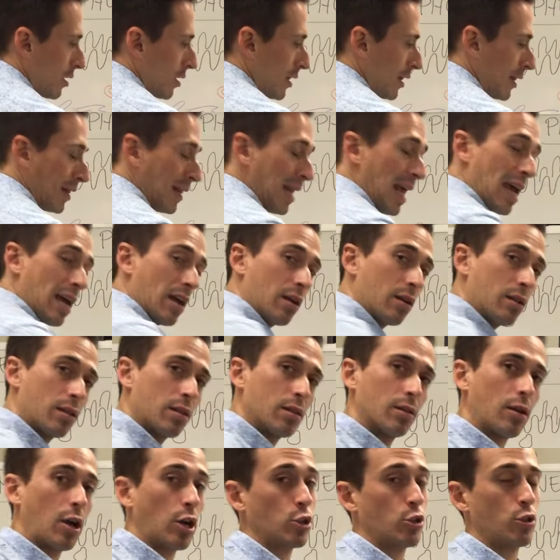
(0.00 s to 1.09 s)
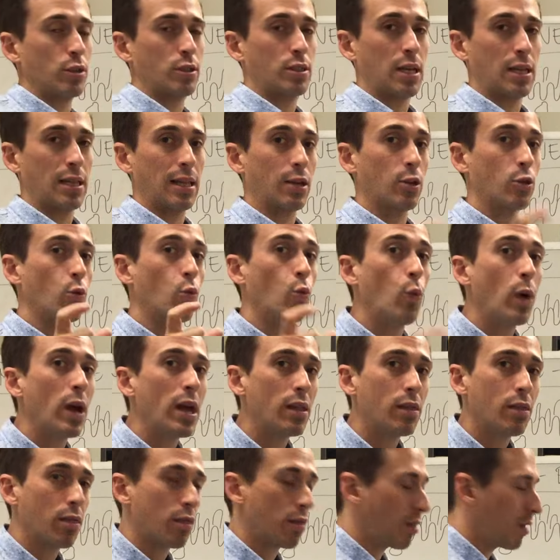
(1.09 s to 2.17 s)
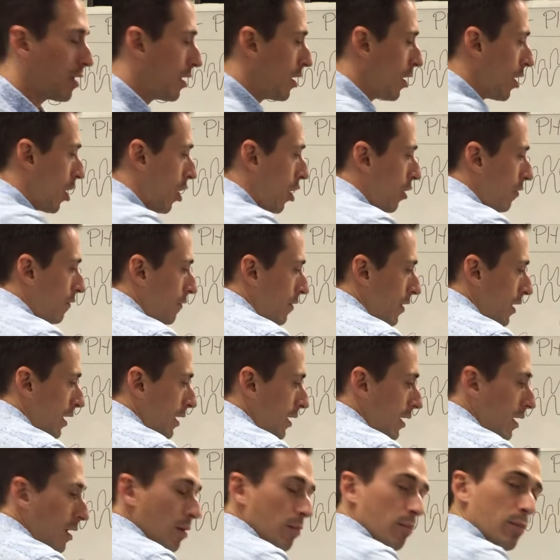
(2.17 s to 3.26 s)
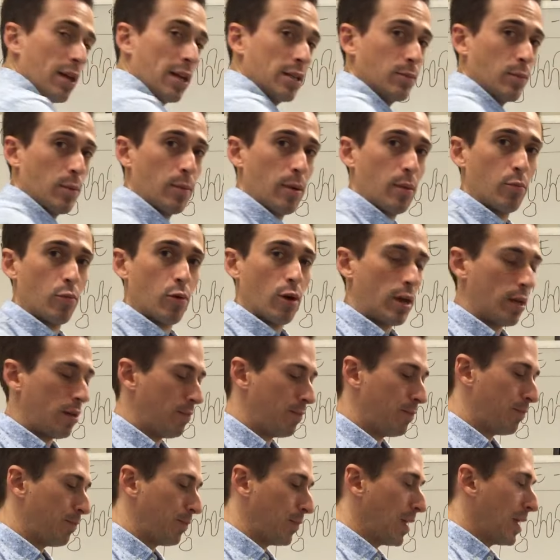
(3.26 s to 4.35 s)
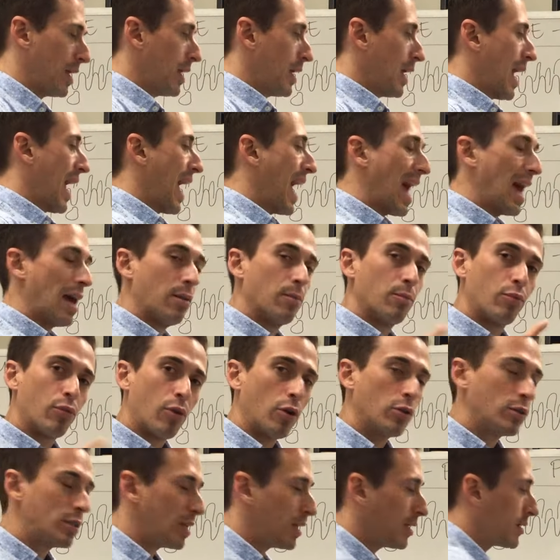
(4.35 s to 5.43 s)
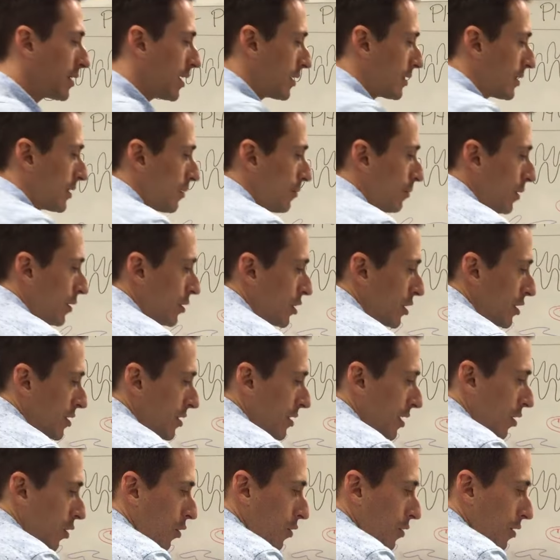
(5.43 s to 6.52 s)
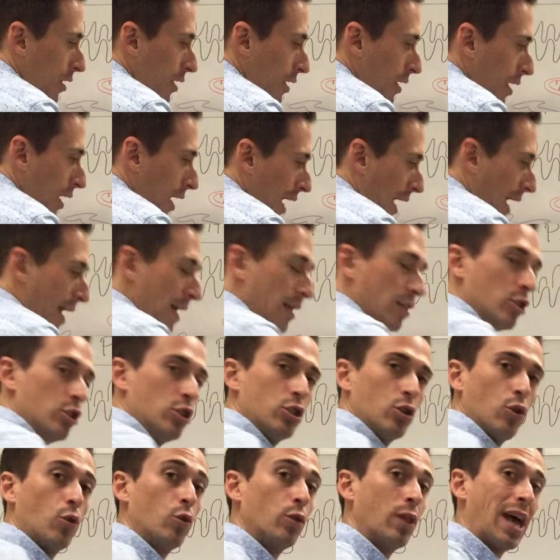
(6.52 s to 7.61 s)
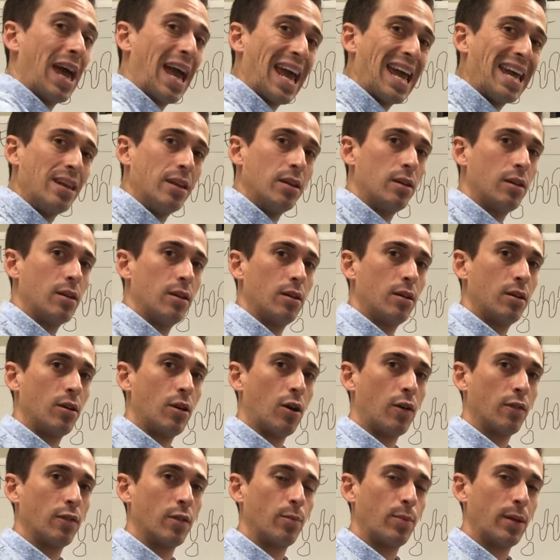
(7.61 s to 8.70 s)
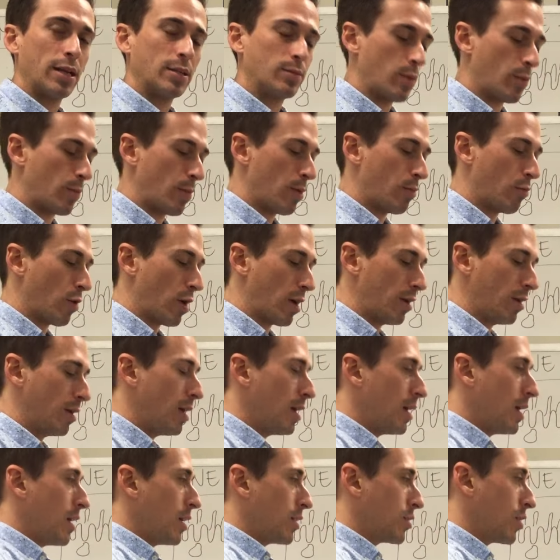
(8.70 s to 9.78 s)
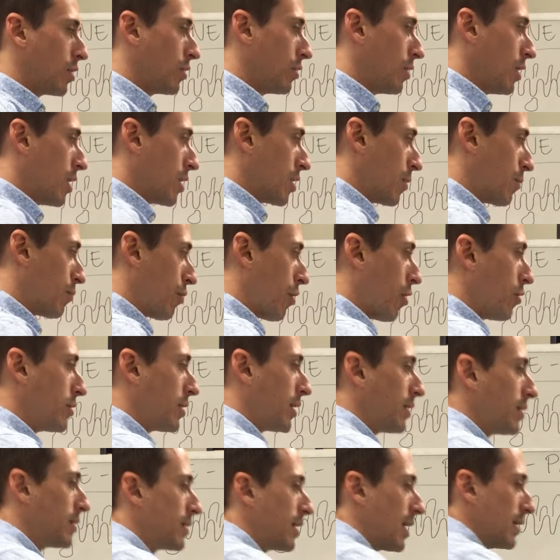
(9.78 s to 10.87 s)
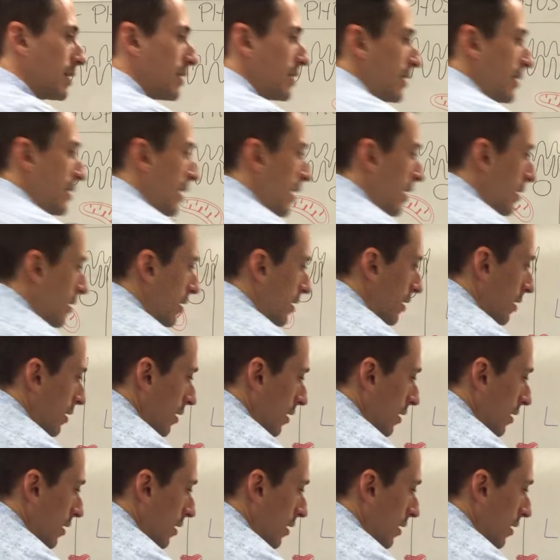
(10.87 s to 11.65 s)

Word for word: length, I shouldn't say length, width of the plasma membrane, and proteins that simply just sit on the edge or the end of the plasma membrane. So the proteins that sit